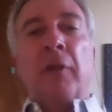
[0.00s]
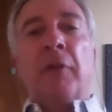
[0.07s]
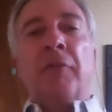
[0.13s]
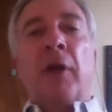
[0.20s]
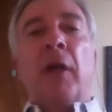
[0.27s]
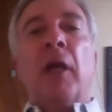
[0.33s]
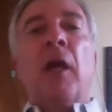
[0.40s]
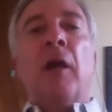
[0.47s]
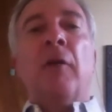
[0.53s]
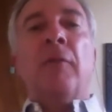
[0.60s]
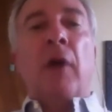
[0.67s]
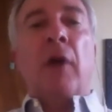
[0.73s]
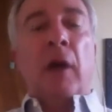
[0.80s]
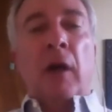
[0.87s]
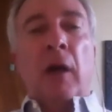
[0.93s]
of
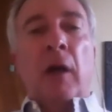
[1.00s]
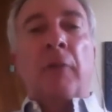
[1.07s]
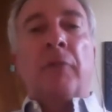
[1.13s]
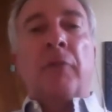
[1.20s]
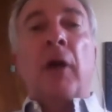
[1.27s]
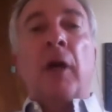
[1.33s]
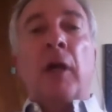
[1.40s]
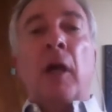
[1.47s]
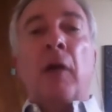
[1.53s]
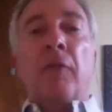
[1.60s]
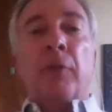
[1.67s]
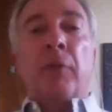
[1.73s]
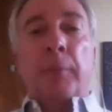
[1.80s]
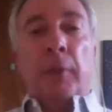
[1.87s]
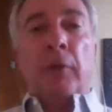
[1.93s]

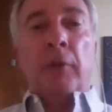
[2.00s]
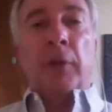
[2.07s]
uncomfortability.